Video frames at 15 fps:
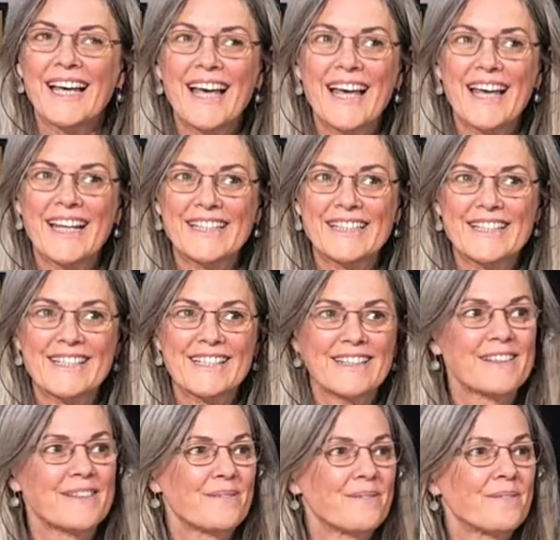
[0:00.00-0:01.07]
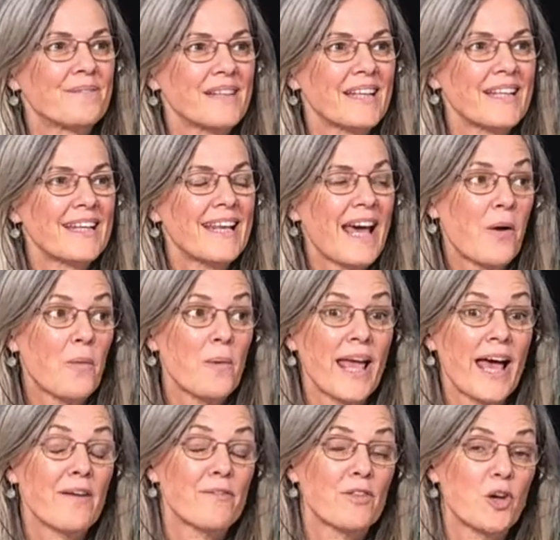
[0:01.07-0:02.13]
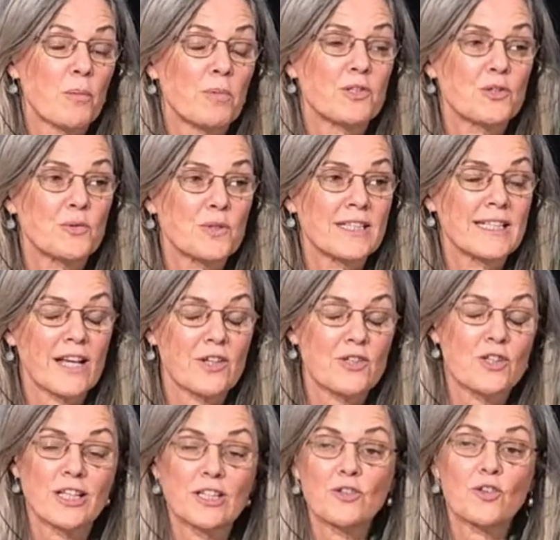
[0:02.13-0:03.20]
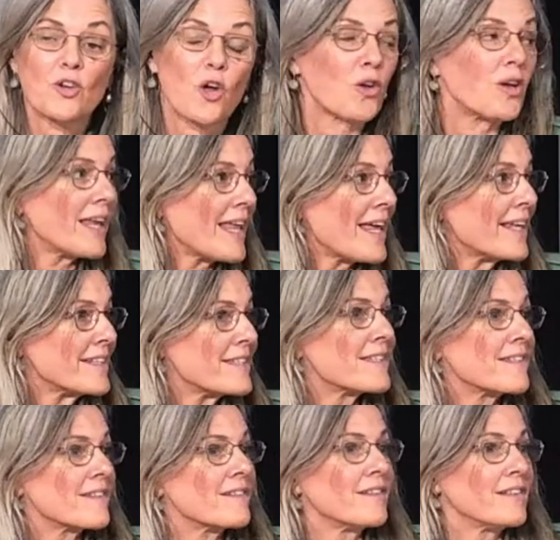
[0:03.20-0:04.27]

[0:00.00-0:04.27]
And now we have the opportunity actually to not let